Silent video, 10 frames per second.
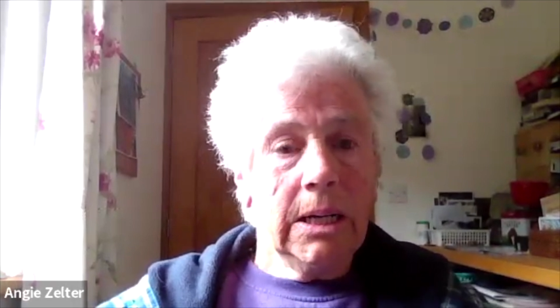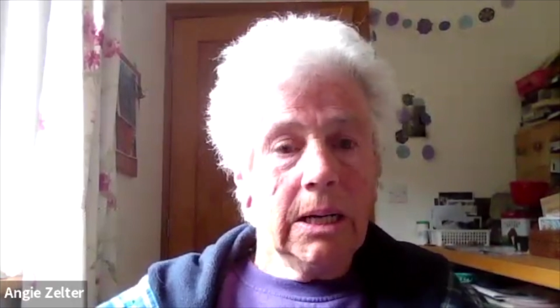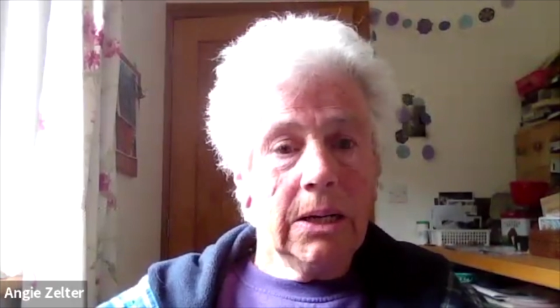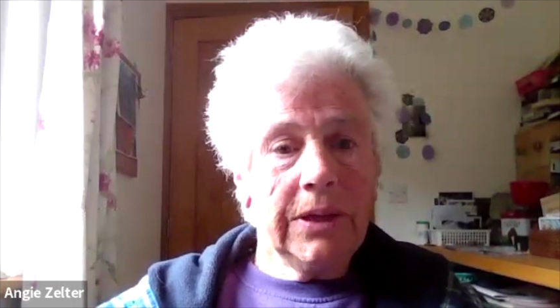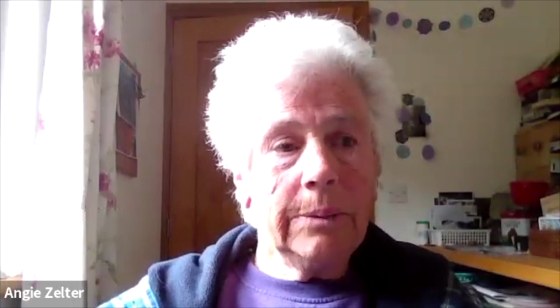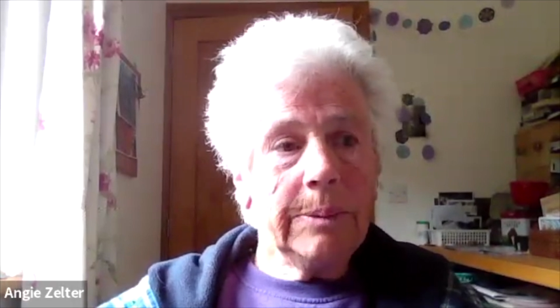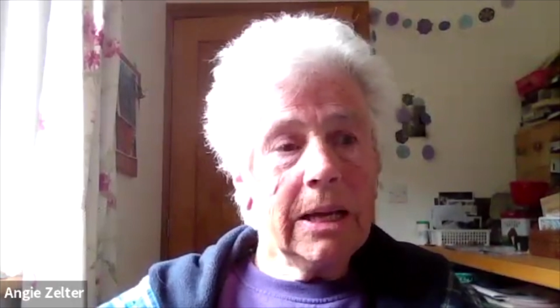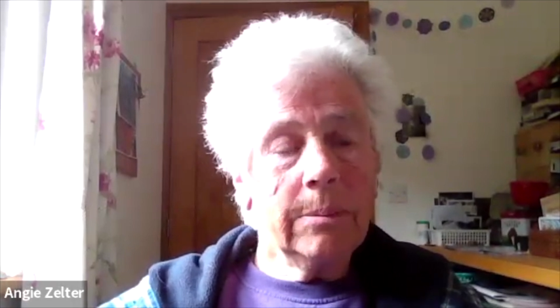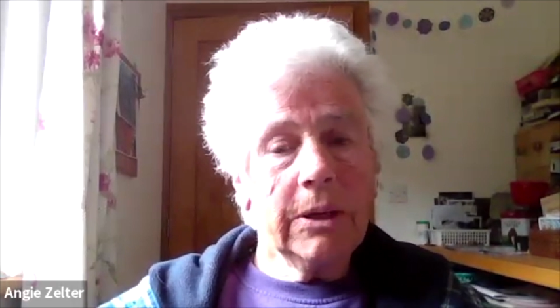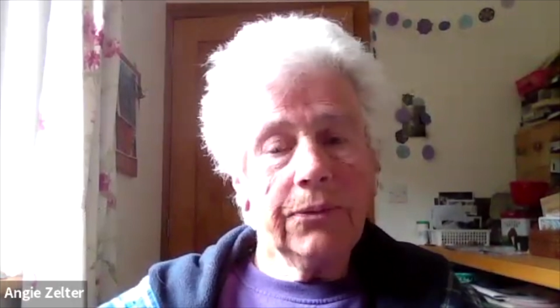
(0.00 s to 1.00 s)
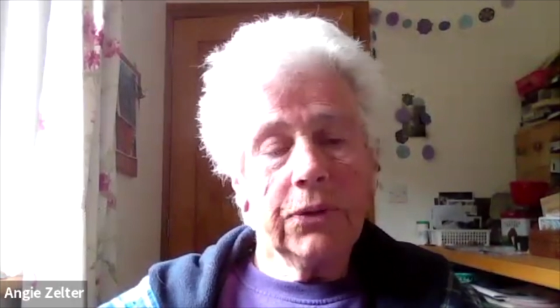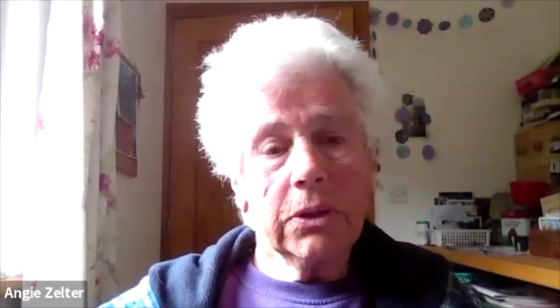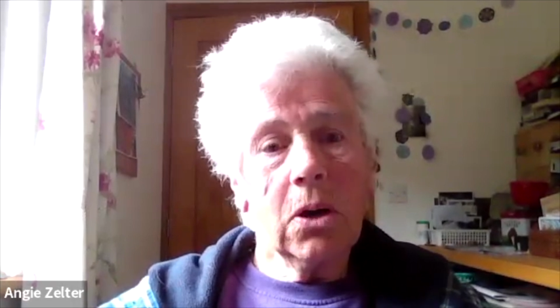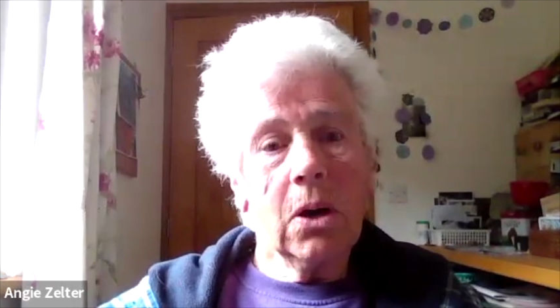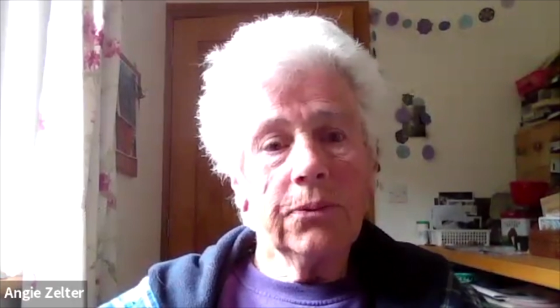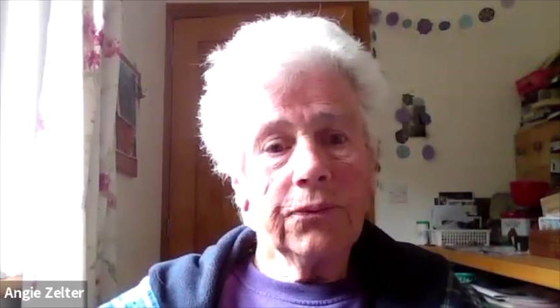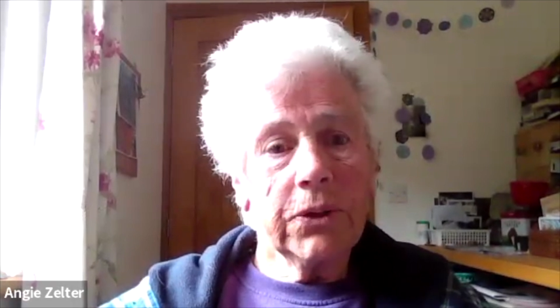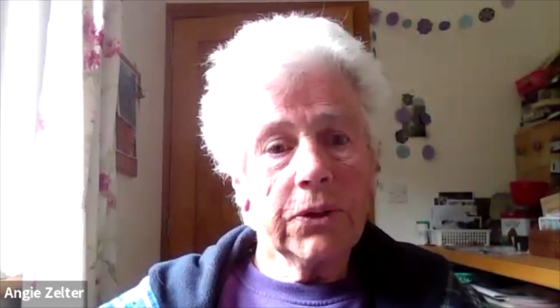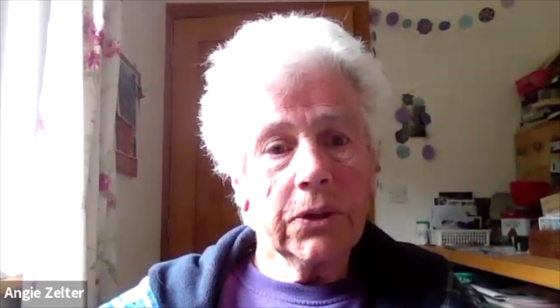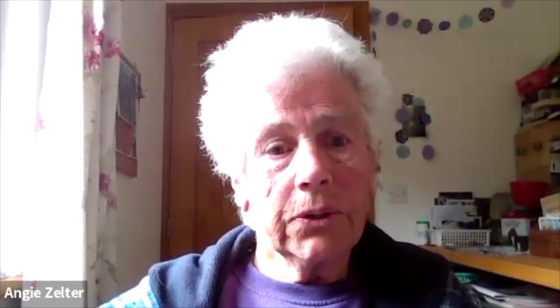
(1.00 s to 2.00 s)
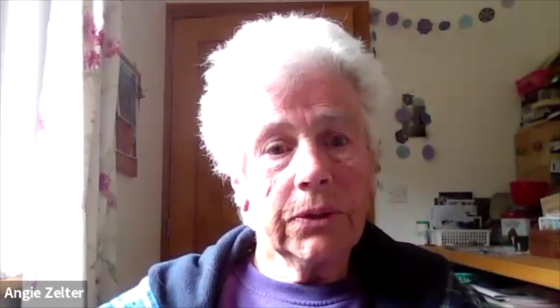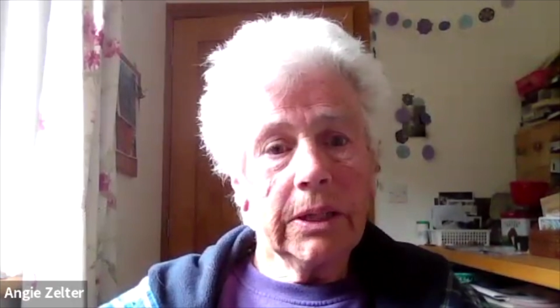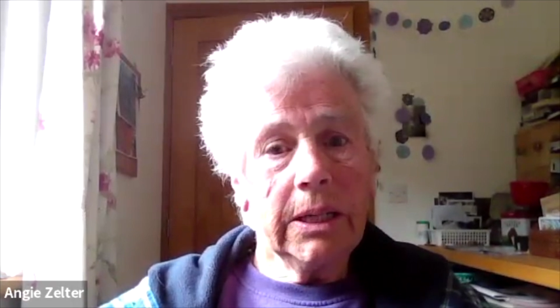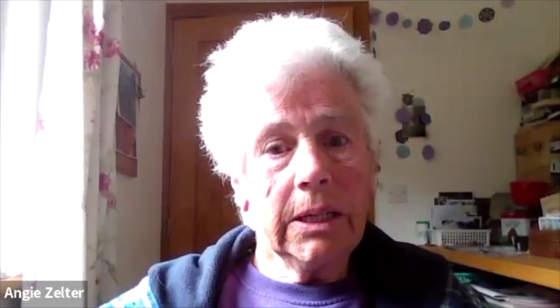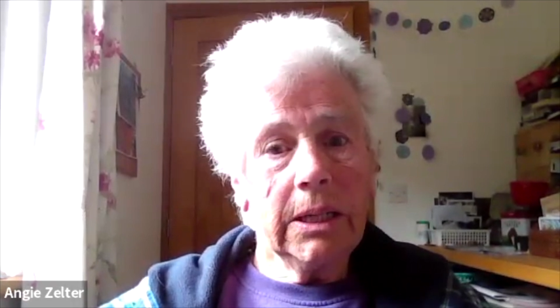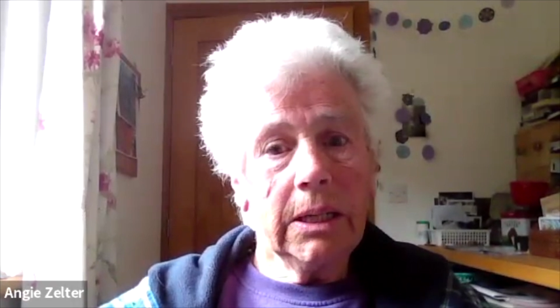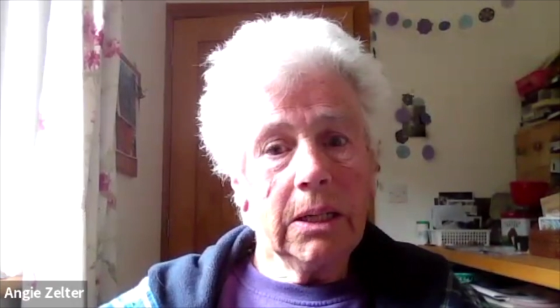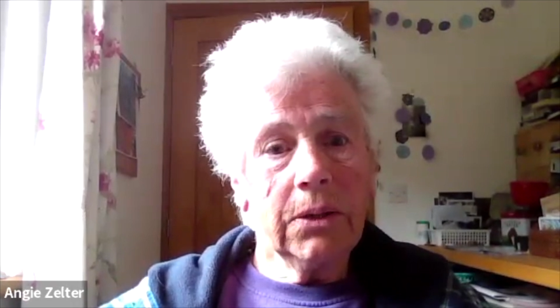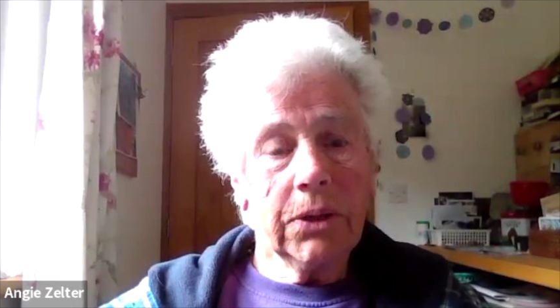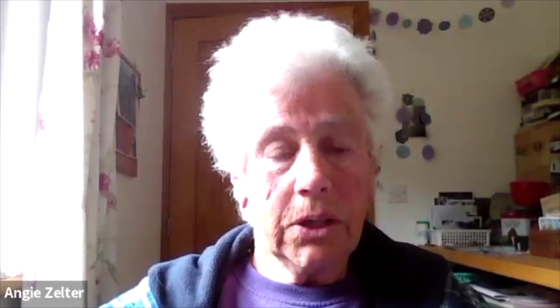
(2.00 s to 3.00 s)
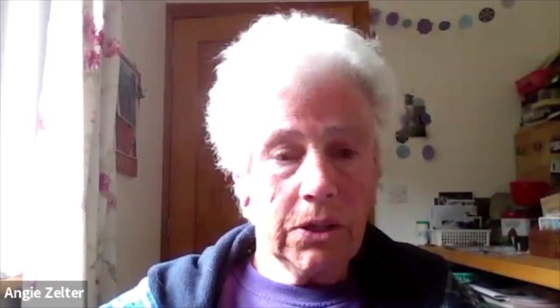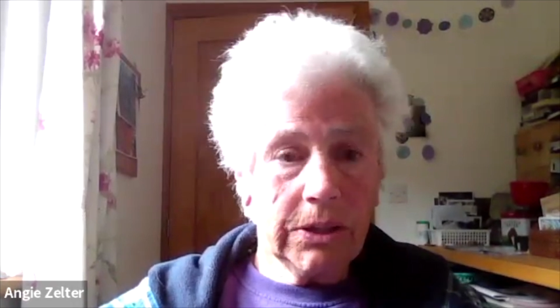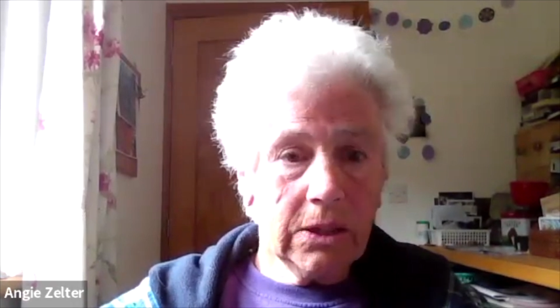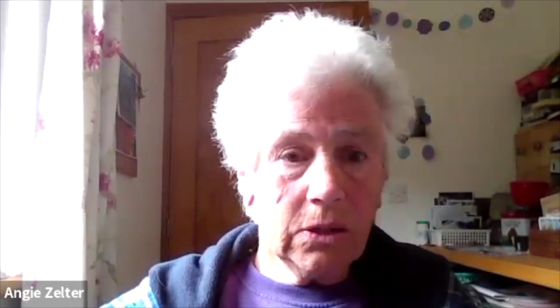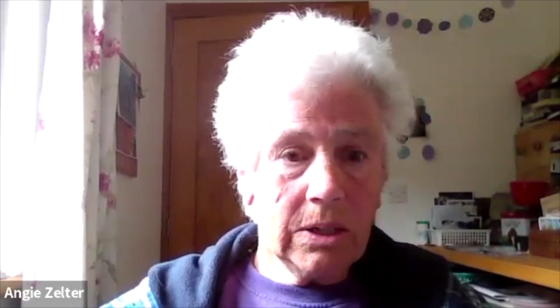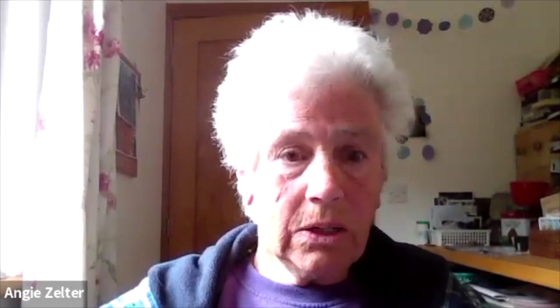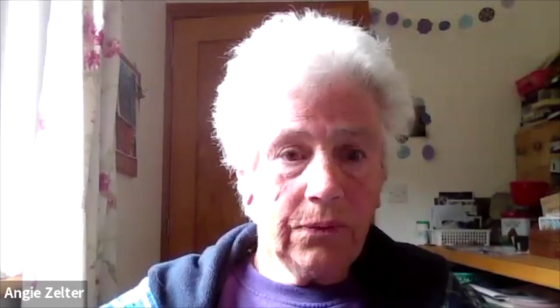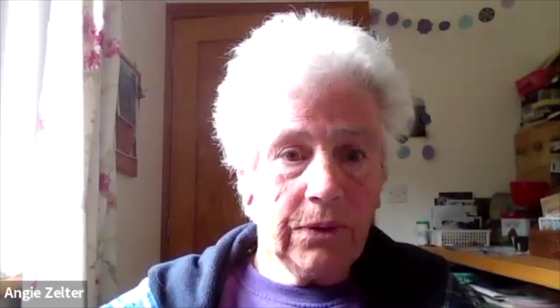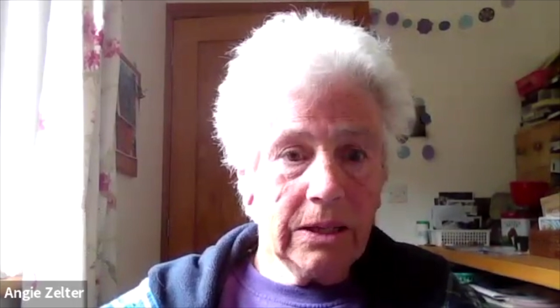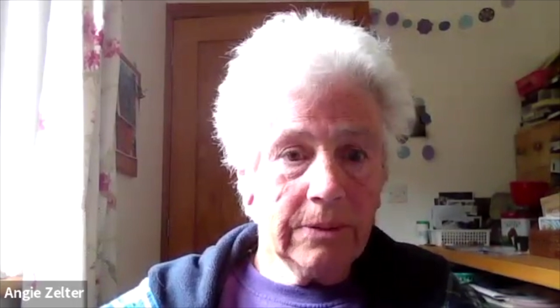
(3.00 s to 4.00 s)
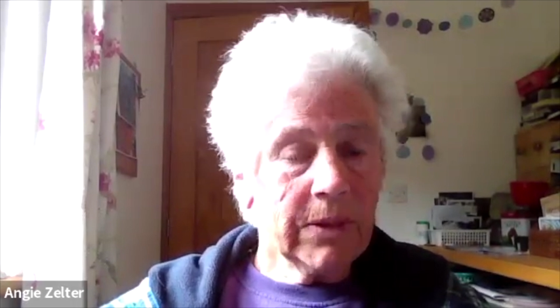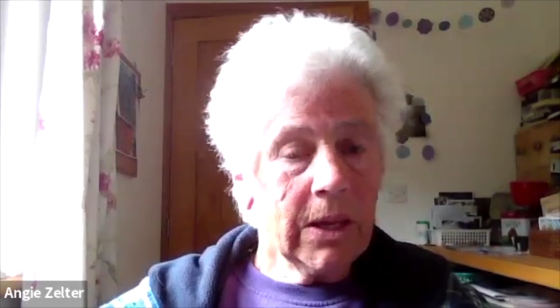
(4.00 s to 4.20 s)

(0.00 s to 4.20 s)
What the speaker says: They'll be coming for a conference on the Thursday, the 25th.